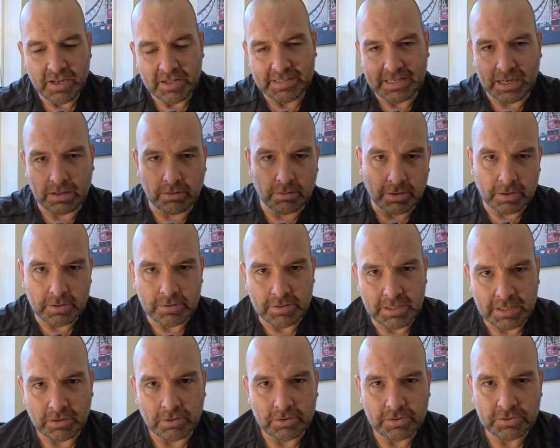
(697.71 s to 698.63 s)

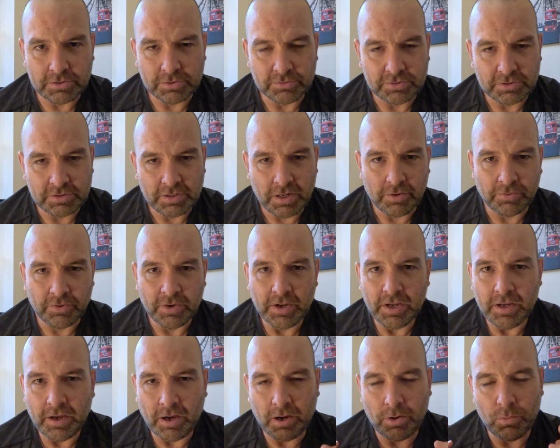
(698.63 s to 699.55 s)
downloading lots of stuff,
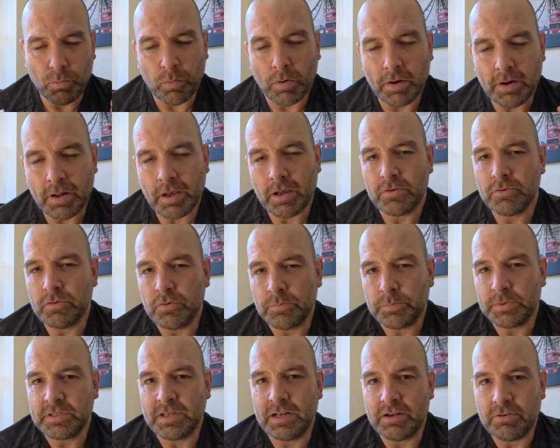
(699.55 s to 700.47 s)
I
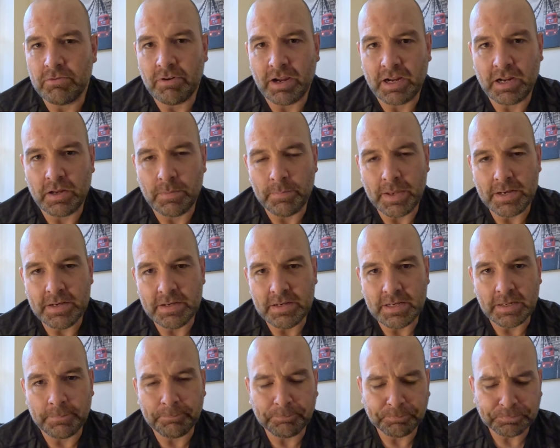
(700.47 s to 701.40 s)
100% recommend
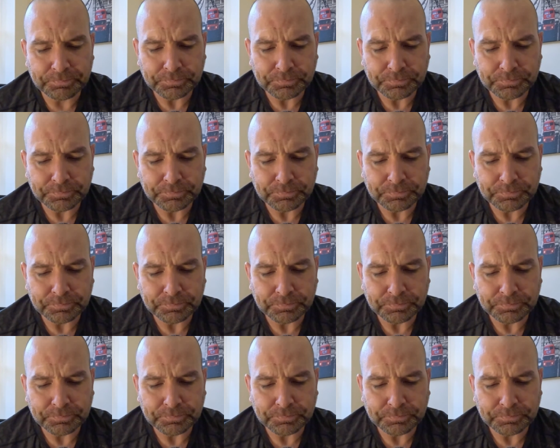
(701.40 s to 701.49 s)
it.